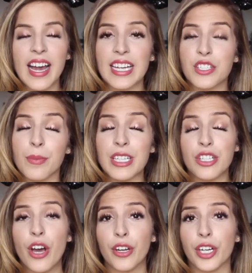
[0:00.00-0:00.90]
I took my
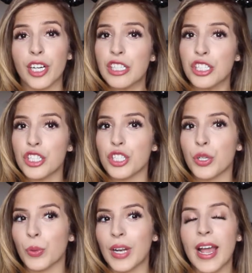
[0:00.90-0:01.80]
daughter, she's
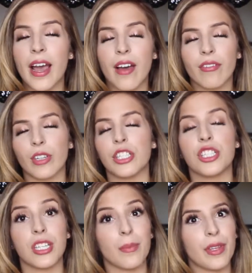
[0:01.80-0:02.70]
two and a half or
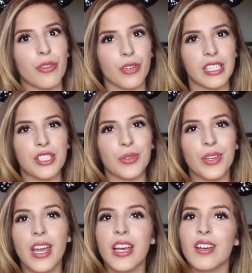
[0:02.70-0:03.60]
she's going to be three soon,